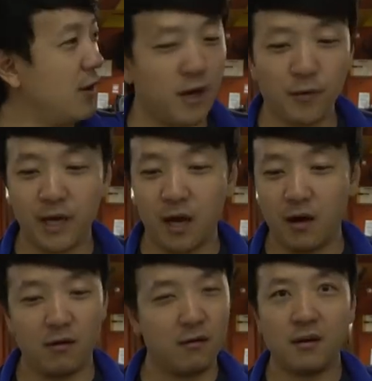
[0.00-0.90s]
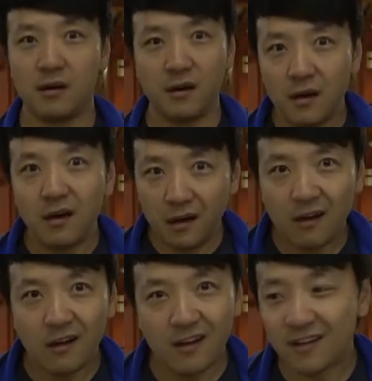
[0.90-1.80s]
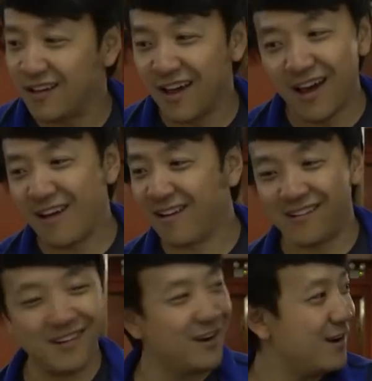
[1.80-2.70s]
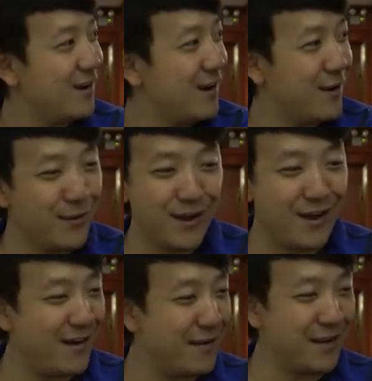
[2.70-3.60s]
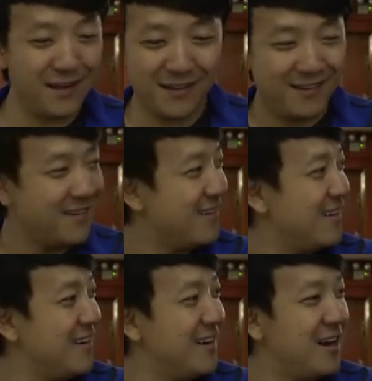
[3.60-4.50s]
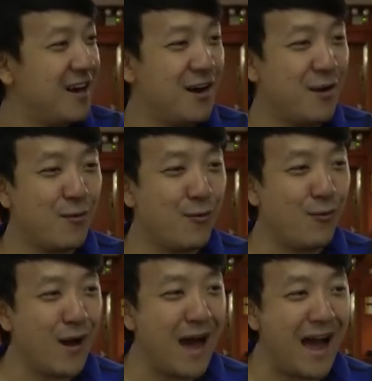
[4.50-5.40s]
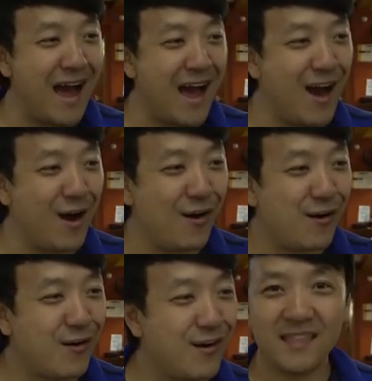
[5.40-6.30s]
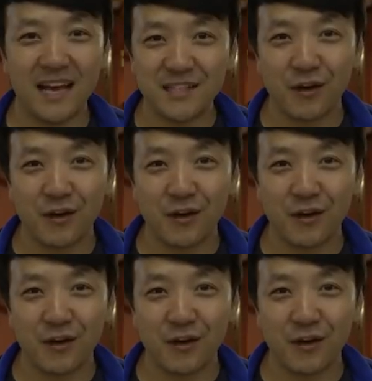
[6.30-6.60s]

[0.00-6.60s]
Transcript: here we go. Yeah, here we go. I'm gonna, wow. That's